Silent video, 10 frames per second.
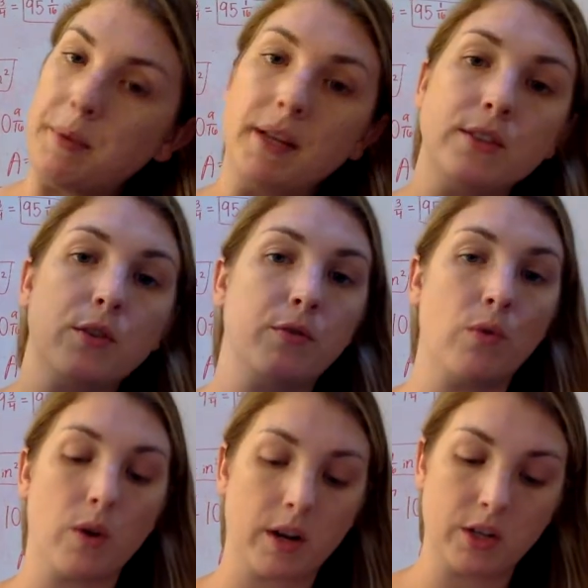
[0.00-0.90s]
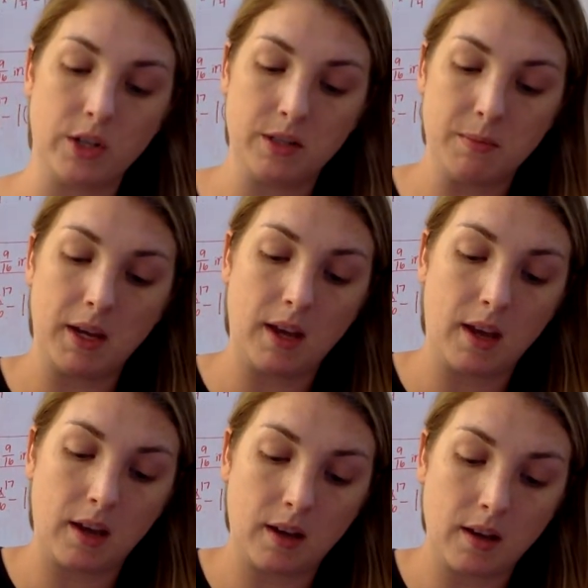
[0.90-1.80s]
into 4 because she's
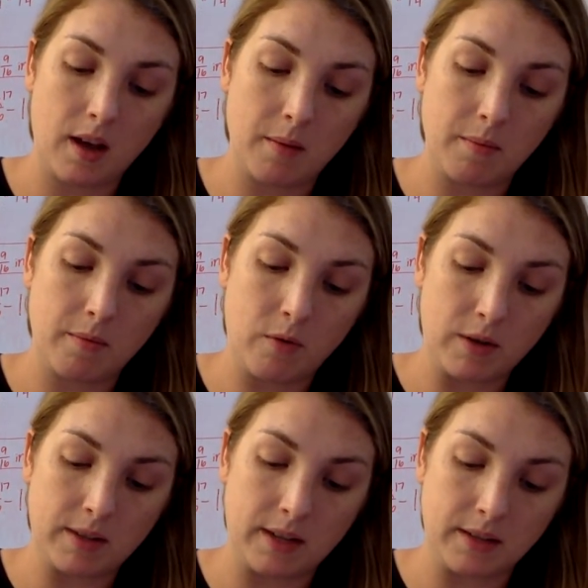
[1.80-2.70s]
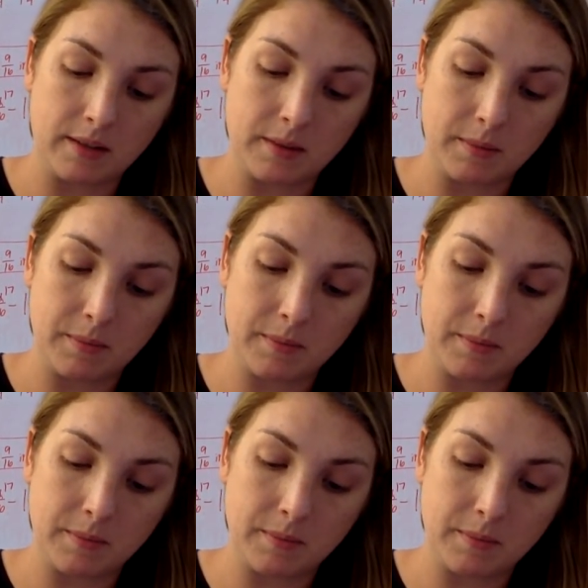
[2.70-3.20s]
making 4 sets.